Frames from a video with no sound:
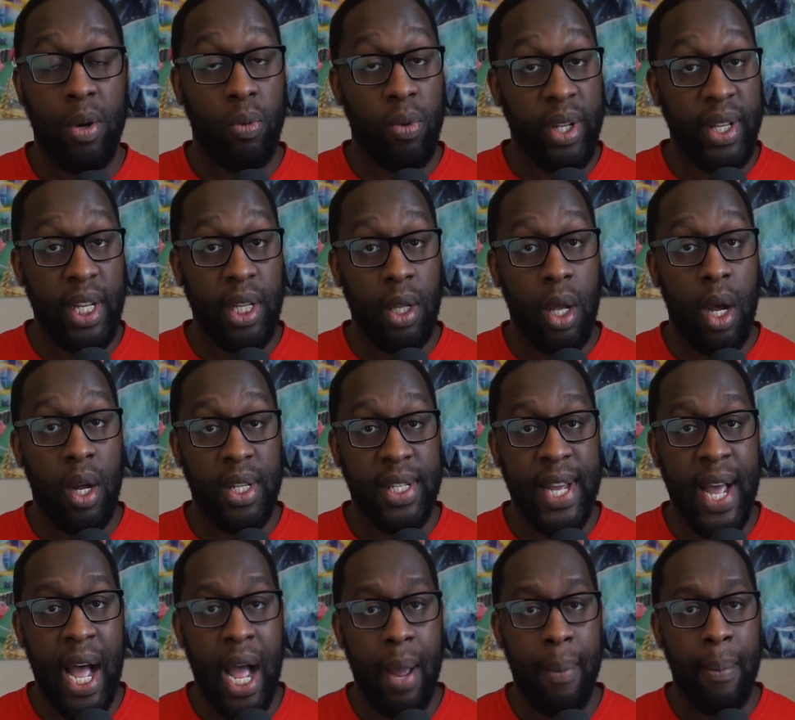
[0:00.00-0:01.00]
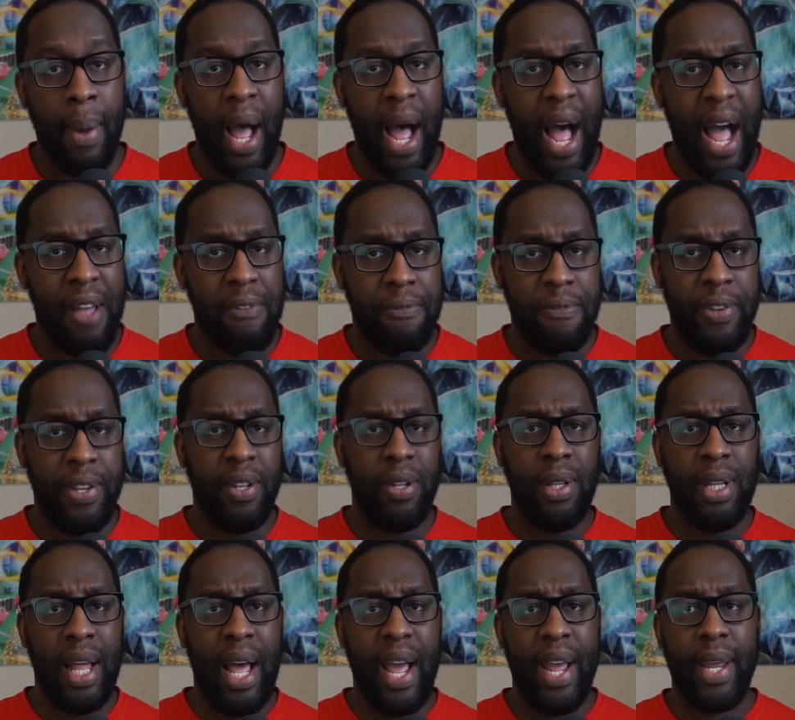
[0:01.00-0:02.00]
really long time, I feel
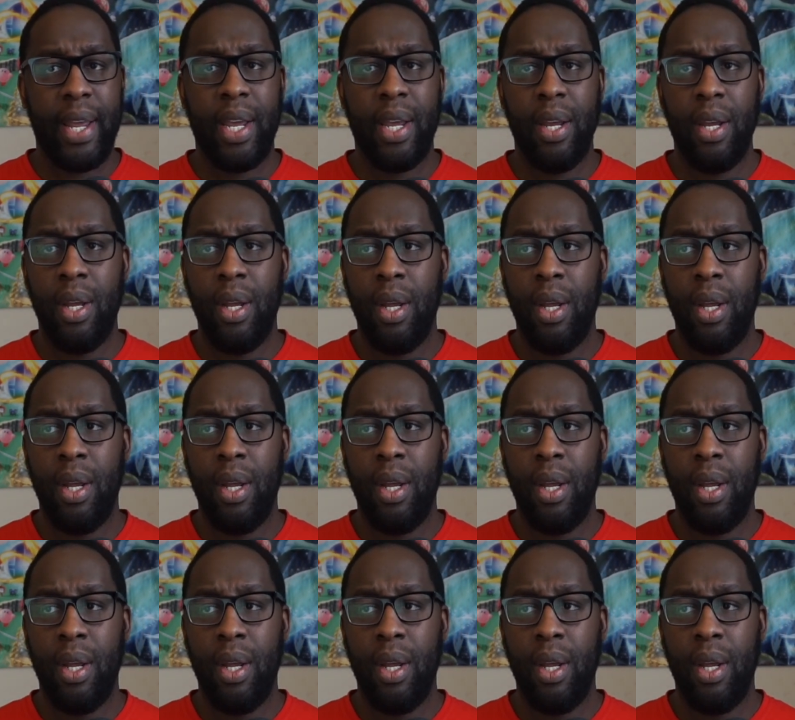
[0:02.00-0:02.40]
like